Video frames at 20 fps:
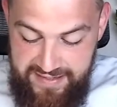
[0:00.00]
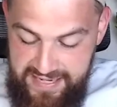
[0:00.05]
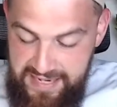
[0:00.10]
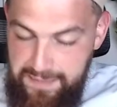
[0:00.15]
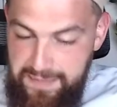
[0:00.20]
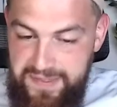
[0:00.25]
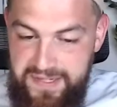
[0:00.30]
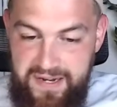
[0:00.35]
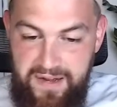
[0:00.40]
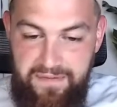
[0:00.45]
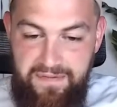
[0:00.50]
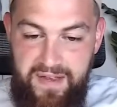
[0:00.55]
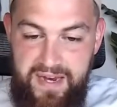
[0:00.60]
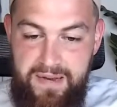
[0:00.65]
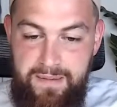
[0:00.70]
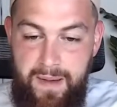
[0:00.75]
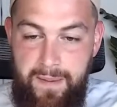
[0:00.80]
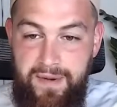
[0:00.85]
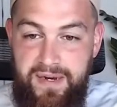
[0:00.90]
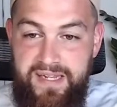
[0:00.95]
deep stuff that
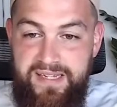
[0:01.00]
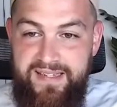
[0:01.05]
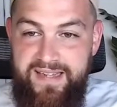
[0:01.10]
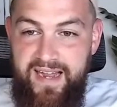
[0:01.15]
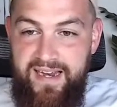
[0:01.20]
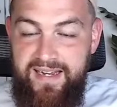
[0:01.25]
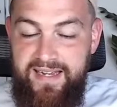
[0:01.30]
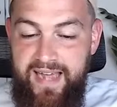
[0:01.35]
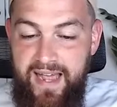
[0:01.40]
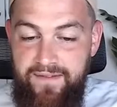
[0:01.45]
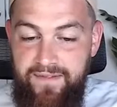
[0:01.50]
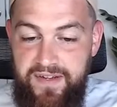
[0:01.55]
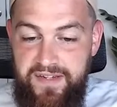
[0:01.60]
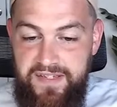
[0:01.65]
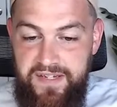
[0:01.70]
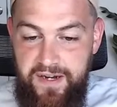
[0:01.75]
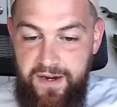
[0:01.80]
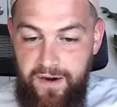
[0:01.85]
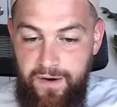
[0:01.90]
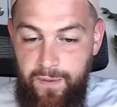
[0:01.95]
Imam Al-Ghazali gave us
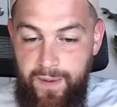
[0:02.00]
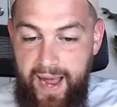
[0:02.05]
here.